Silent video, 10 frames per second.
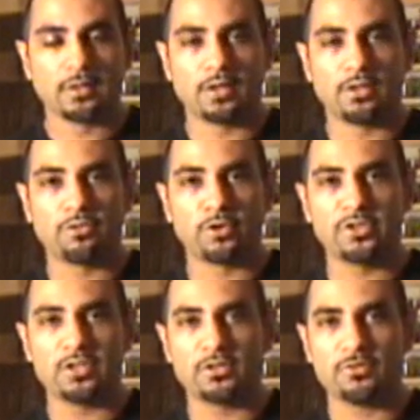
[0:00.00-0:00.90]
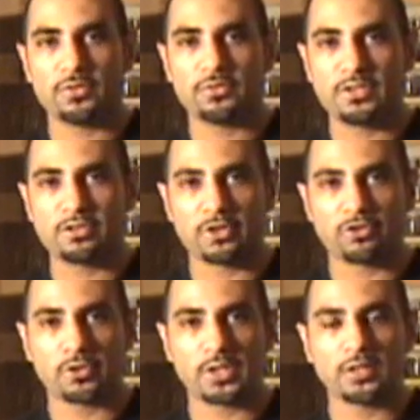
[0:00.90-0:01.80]
in the 14th and 15th
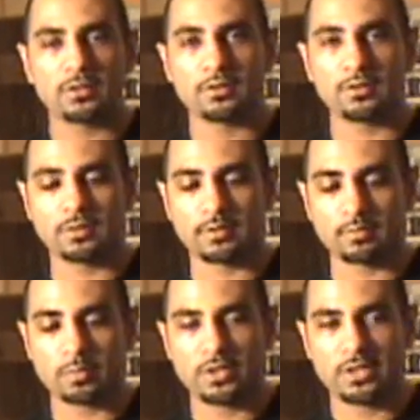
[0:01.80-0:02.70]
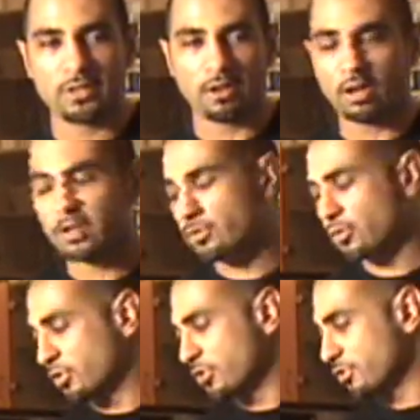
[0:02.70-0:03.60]
century when the olive
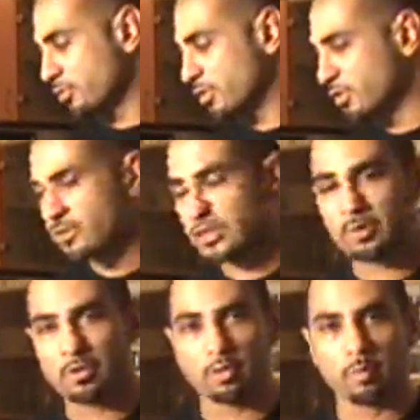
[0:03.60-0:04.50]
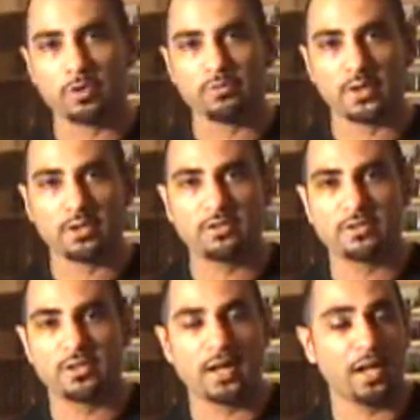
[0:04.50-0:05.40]
growers were sitting with open
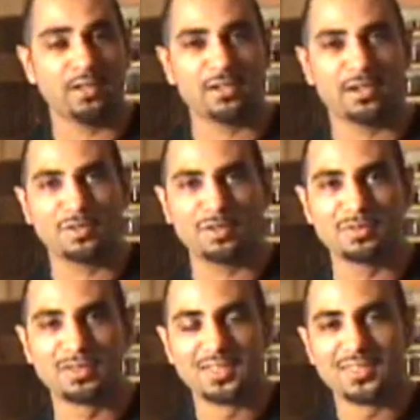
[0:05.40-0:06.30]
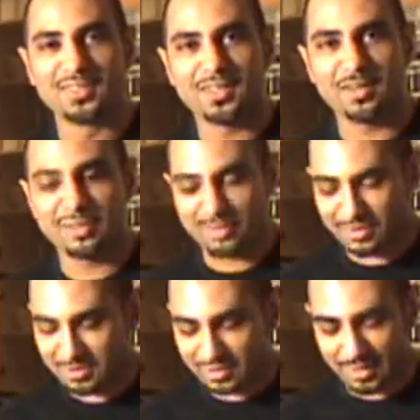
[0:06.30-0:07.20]
fires and hanging out and having a
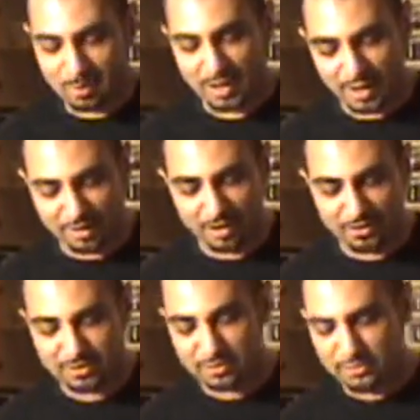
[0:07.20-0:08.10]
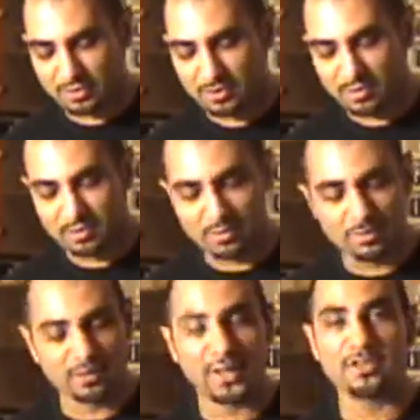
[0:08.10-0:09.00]
good time. They had lots of
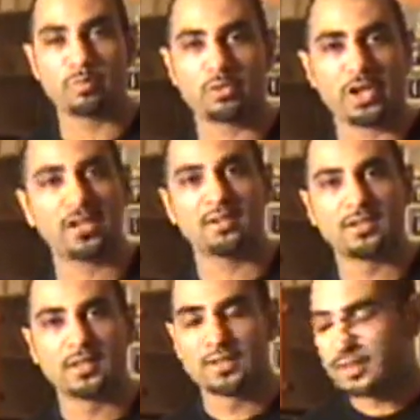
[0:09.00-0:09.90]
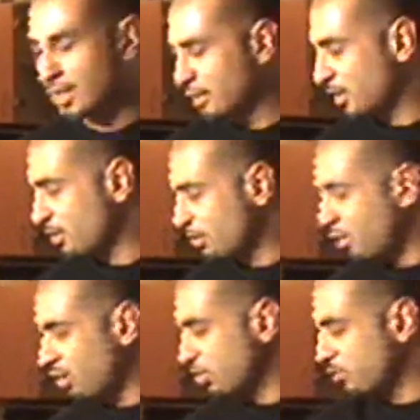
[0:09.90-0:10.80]
nice bread and they had
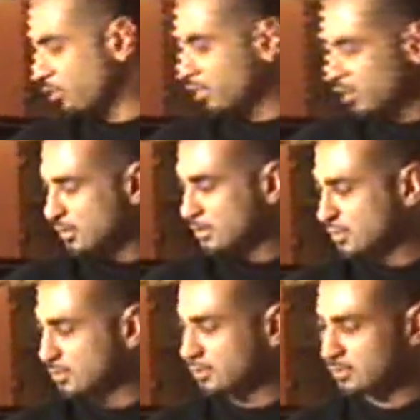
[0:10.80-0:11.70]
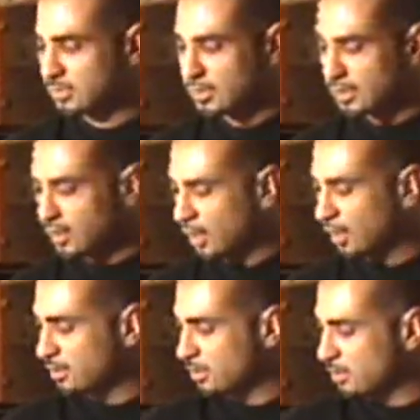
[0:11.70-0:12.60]
olive oil.
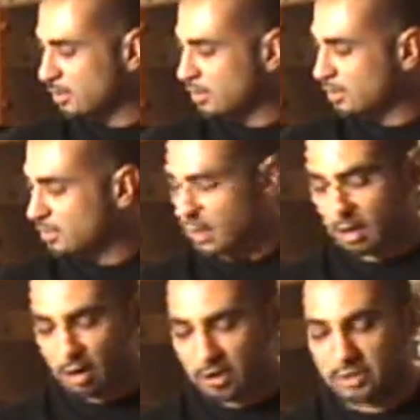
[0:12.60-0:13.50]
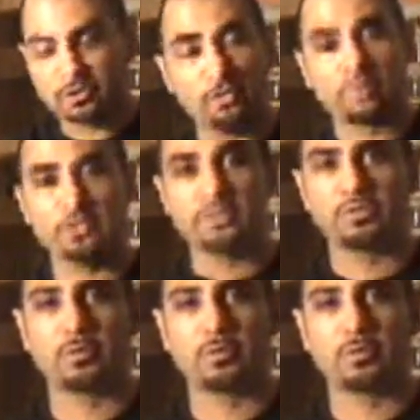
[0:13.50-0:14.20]
And on its own, these